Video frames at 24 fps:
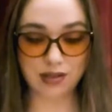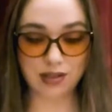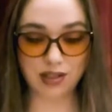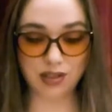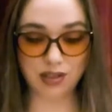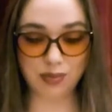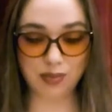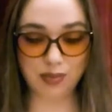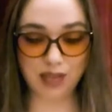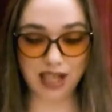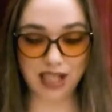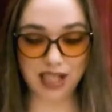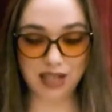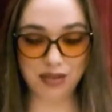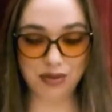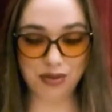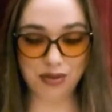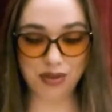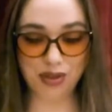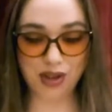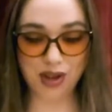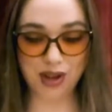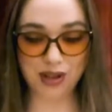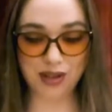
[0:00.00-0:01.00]
you might have
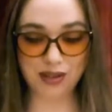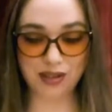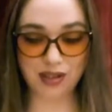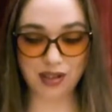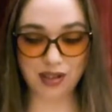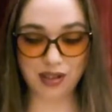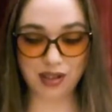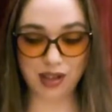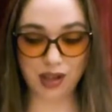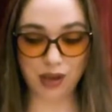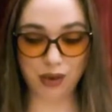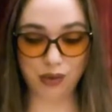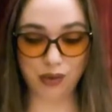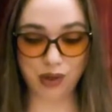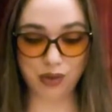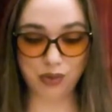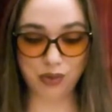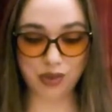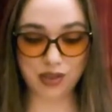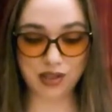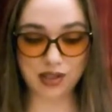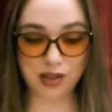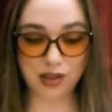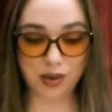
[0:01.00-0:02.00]
thought that no one
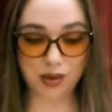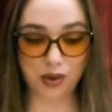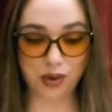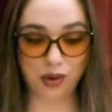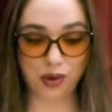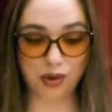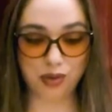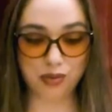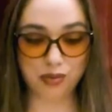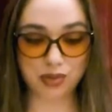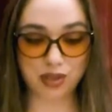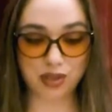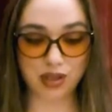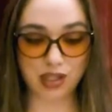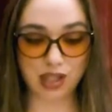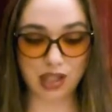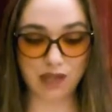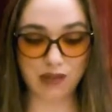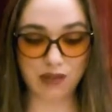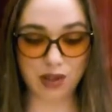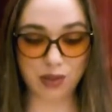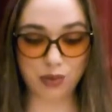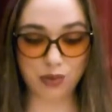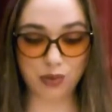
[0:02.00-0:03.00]
was at home to
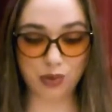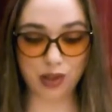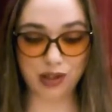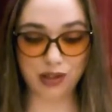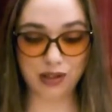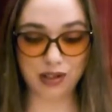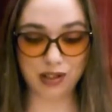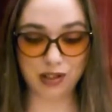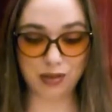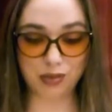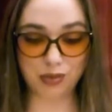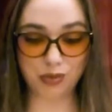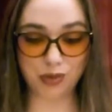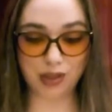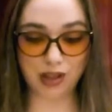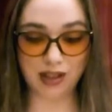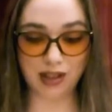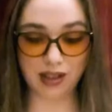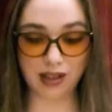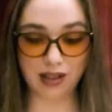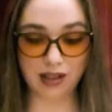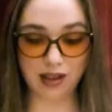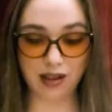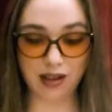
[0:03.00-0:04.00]
give them welcome when
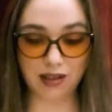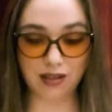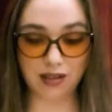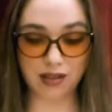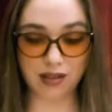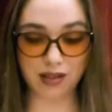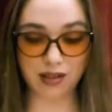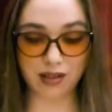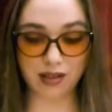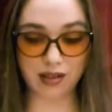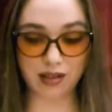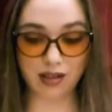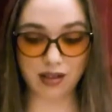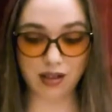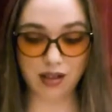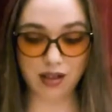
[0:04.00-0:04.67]
they got there,